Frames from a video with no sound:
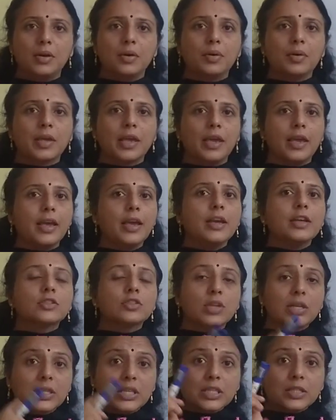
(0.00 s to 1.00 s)
Okay,
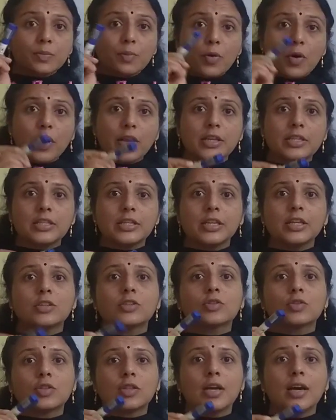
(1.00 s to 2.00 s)
so it is pointing
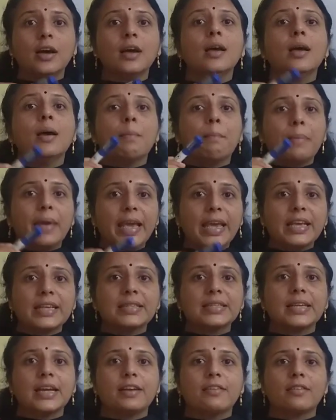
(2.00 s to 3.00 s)
to the
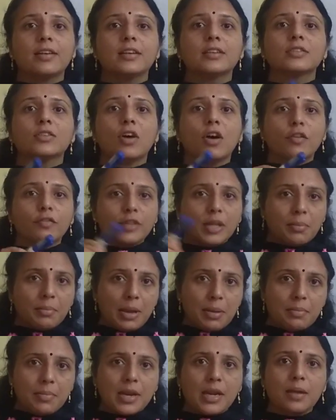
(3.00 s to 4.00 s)
base address of the
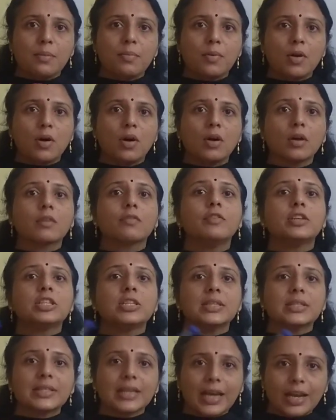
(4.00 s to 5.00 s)
memory block which
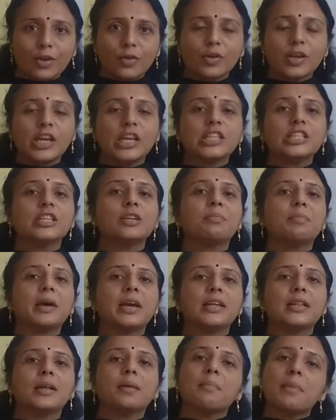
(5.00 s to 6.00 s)
is allocated
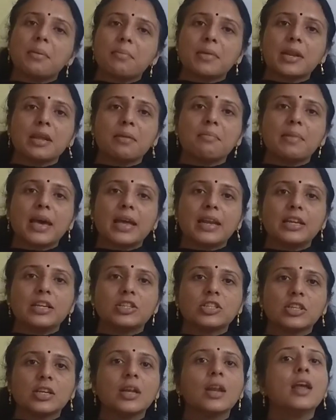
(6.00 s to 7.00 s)
by the memory
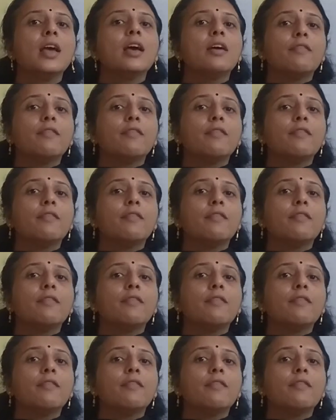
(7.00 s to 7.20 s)
manager